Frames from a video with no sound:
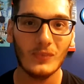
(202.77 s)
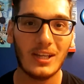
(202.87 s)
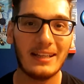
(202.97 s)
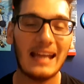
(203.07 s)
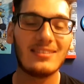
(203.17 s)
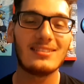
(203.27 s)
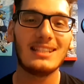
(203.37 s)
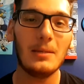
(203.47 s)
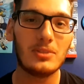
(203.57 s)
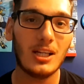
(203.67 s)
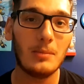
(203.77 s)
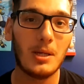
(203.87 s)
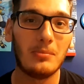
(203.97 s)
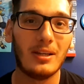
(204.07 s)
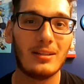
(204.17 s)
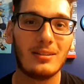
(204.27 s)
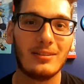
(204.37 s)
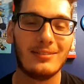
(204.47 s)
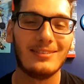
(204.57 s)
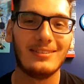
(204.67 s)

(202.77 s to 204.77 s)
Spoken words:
Like, at the same time, I'm like,